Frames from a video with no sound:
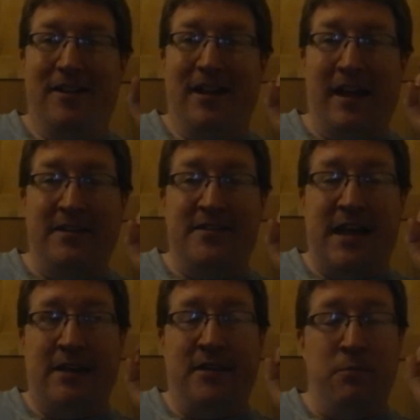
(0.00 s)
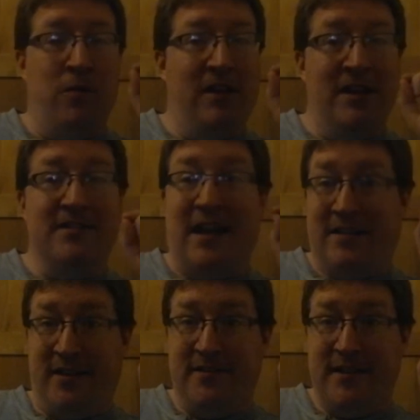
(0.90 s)
is that the movie is, as
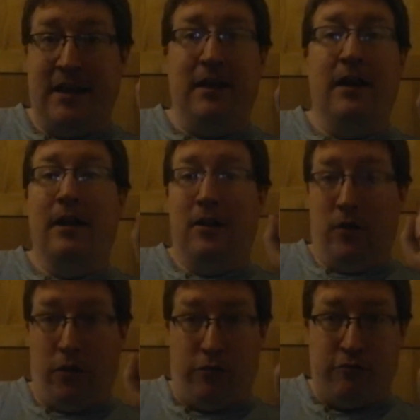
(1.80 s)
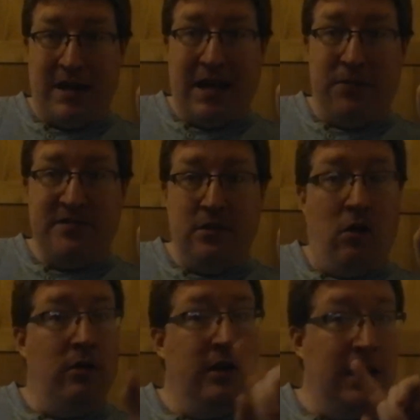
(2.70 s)
I said, three hours long,
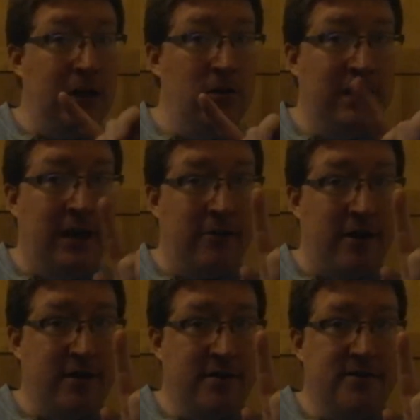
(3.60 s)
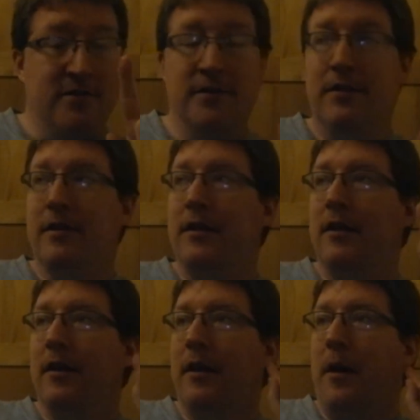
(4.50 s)
including end credits,
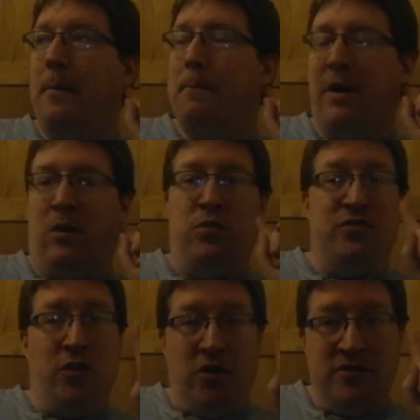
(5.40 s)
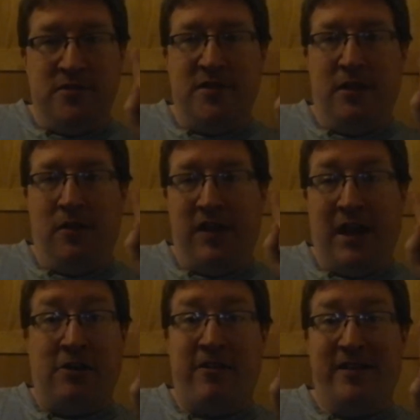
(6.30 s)
but it was not until the
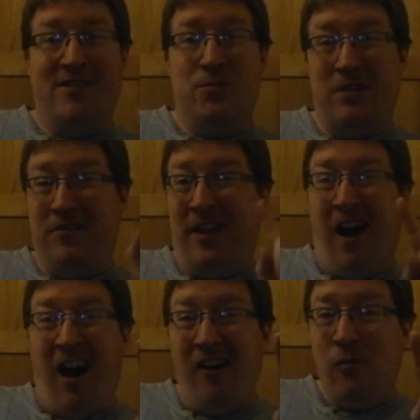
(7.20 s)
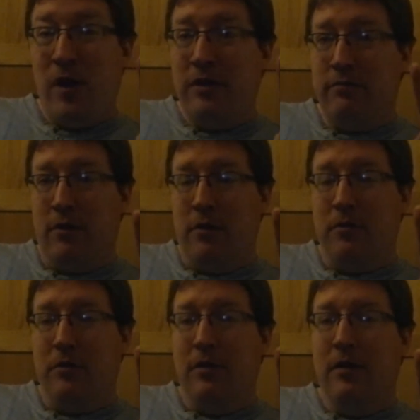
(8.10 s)
end credits were even halfway through
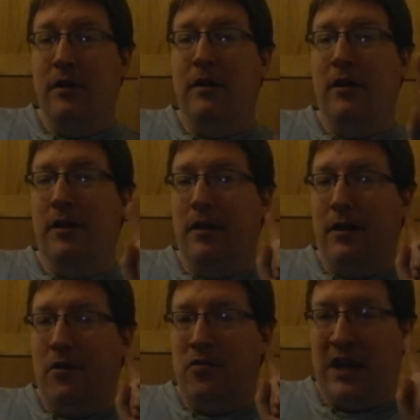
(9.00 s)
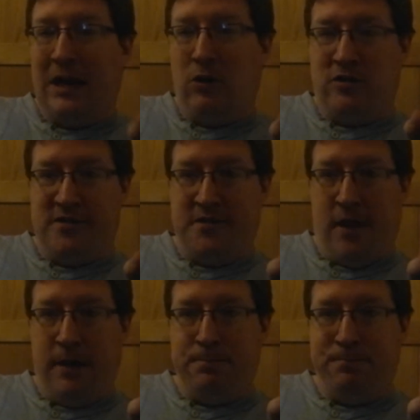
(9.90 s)
that I looked at the
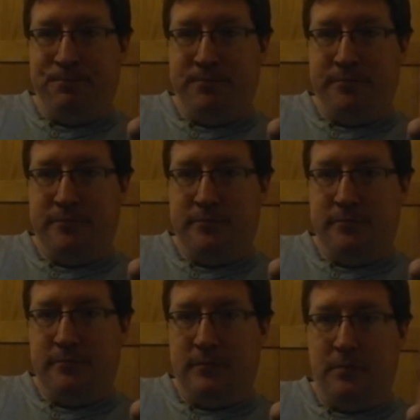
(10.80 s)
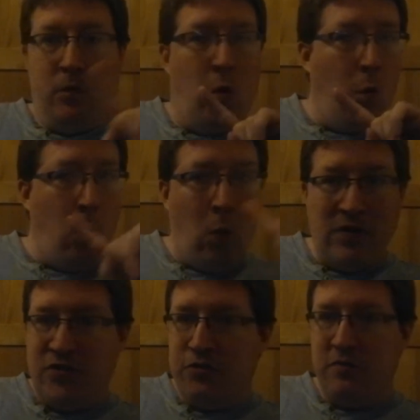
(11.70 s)
time. Not
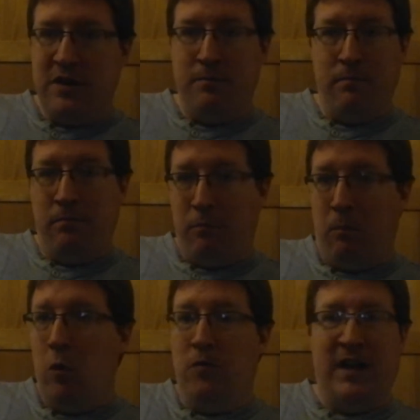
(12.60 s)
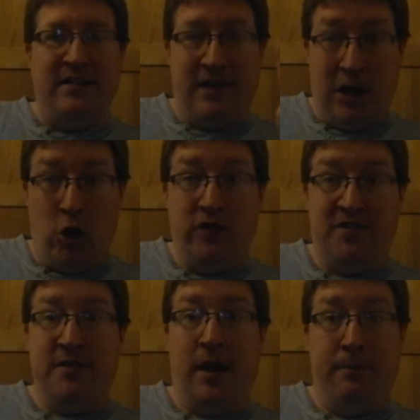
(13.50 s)
once during the movie did I look at the
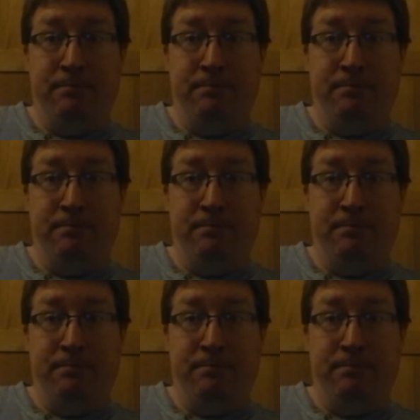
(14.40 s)
time.